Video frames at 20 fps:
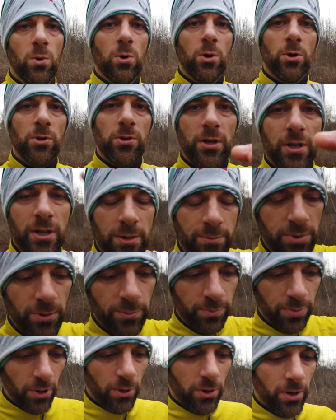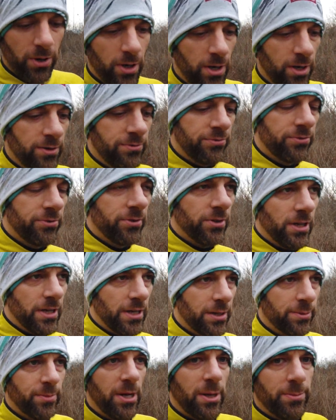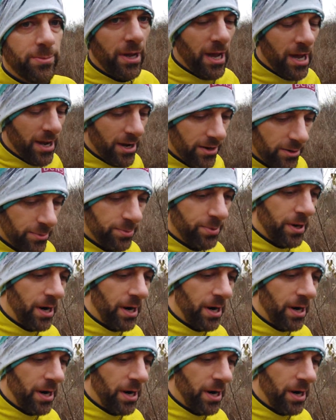or the gimbal broken off, like in my bag or